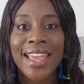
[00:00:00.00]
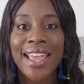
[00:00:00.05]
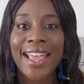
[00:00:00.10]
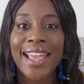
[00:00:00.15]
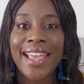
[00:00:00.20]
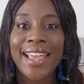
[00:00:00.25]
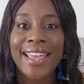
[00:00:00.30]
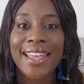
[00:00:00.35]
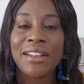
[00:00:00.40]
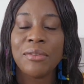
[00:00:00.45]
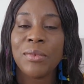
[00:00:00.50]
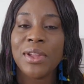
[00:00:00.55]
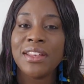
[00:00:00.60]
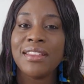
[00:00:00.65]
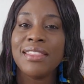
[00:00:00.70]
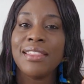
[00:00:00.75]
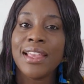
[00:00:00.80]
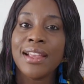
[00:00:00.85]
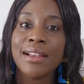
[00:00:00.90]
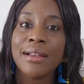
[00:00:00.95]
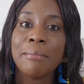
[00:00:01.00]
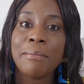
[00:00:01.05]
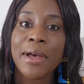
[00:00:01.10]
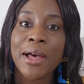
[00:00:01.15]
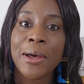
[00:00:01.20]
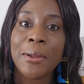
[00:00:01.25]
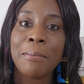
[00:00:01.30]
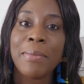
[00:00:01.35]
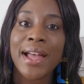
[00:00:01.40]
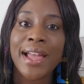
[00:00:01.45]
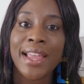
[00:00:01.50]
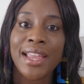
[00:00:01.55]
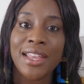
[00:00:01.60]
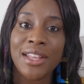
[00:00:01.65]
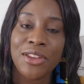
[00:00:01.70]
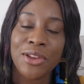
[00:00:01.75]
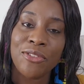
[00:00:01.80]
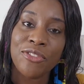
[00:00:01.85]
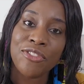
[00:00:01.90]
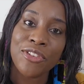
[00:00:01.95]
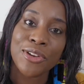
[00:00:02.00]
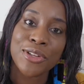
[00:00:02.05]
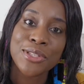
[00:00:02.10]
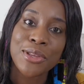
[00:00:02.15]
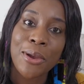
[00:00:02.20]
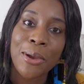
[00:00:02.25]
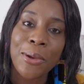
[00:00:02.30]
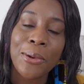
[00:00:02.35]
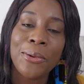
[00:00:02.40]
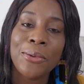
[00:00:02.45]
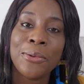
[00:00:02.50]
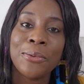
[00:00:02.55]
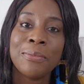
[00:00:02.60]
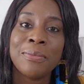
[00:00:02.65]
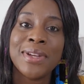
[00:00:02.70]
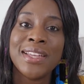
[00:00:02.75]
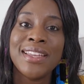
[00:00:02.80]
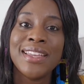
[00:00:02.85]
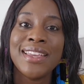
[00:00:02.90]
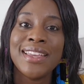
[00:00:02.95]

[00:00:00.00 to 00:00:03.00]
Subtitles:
And when you think about buying your first home,